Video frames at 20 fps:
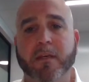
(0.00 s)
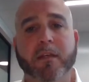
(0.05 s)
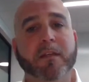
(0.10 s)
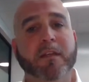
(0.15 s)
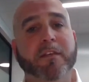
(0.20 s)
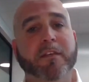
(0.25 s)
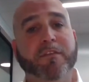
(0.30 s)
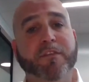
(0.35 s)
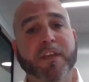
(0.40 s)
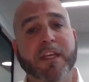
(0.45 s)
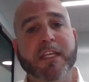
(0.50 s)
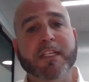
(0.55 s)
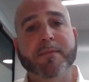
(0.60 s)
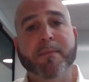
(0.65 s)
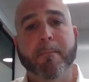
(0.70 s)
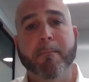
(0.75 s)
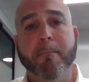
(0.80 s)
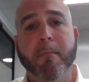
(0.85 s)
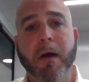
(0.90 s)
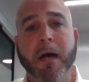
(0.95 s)
The fees
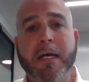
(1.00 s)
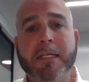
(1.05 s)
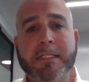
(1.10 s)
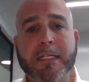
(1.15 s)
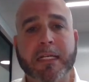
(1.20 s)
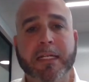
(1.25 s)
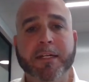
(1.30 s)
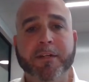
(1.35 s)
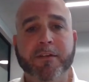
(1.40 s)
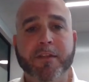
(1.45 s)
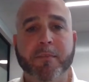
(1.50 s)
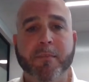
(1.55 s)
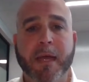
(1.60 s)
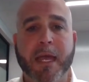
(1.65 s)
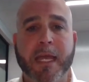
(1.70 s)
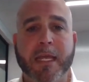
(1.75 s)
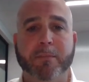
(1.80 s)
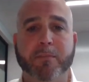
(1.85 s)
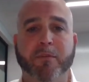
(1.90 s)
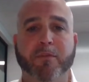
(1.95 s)
must clear the
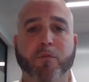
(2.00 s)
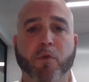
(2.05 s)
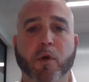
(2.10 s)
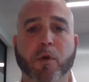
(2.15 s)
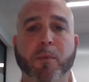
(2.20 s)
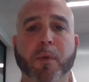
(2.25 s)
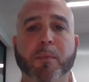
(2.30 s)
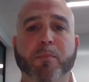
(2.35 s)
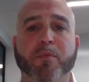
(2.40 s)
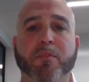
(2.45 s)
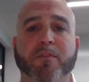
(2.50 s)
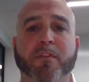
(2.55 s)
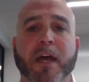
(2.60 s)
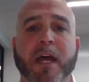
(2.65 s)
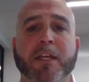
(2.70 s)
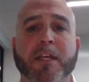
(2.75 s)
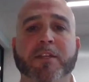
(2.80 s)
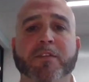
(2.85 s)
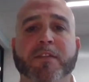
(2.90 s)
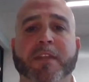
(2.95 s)
bank before we
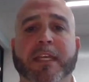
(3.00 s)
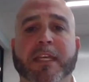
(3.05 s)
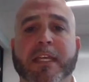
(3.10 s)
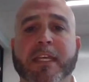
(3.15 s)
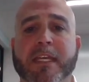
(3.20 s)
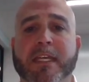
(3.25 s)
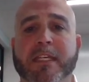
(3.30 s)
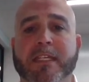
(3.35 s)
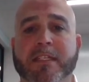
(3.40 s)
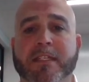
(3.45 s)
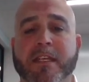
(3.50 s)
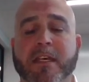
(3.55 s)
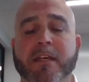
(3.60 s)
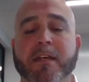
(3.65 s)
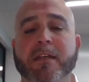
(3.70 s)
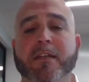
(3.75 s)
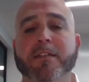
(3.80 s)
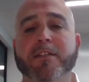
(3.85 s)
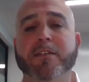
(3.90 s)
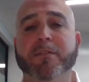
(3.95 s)
provide you the keys
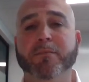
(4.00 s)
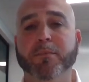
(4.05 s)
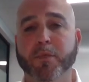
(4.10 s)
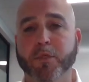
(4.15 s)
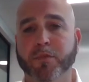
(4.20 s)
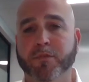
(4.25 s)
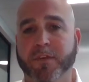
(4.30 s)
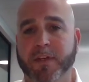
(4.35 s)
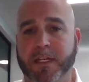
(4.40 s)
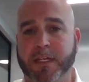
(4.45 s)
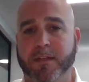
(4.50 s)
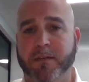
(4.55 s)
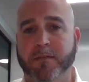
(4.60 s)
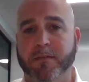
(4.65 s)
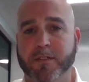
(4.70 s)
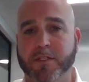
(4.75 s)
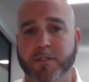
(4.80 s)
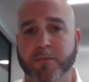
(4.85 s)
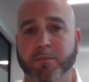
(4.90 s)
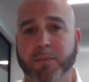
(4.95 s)
to move in.
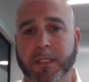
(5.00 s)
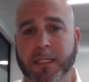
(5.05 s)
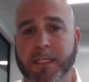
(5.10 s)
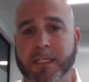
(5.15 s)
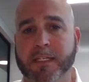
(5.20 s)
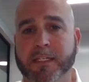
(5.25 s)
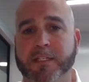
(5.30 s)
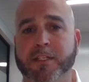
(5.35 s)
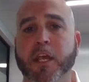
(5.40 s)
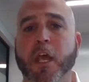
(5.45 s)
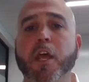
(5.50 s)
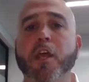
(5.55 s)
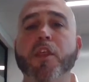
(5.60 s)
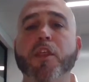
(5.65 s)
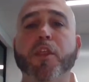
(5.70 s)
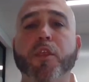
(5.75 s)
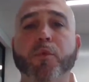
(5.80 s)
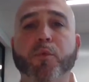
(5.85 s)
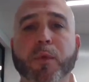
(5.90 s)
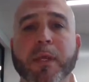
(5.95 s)
So please,
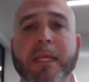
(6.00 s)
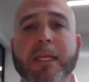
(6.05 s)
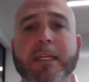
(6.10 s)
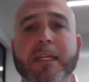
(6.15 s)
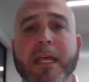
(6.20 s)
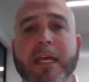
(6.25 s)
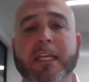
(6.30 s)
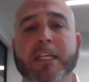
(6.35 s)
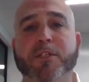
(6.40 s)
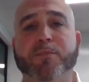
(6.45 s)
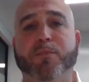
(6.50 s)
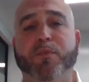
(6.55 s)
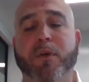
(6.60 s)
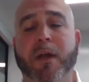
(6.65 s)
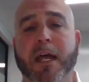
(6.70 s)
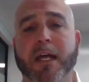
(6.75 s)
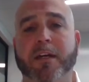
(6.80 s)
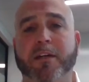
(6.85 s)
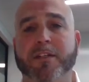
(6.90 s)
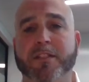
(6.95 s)
three days
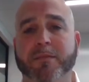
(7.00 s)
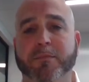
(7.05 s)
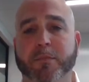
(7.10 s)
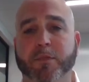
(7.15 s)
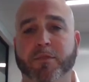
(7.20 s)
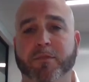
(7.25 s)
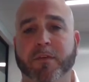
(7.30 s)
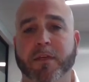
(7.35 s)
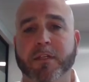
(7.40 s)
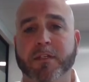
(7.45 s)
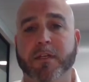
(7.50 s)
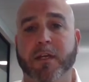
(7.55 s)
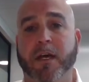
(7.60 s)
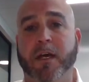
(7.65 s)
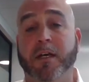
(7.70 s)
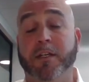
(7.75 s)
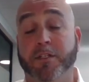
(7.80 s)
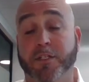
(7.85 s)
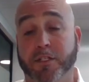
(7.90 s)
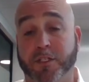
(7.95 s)
prior to move
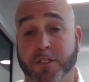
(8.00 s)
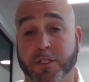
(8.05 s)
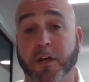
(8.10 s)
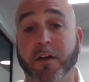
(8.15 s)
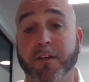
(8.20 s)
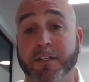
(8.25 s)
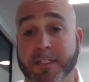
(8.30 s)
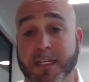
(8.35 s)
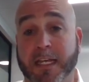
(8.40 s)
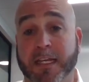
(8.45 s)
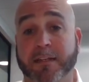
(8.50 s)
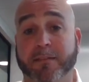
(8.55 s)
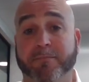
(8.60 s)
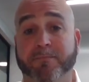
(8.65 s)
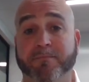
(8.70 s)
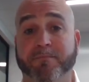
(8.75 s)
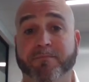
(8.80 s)
uh, to start date.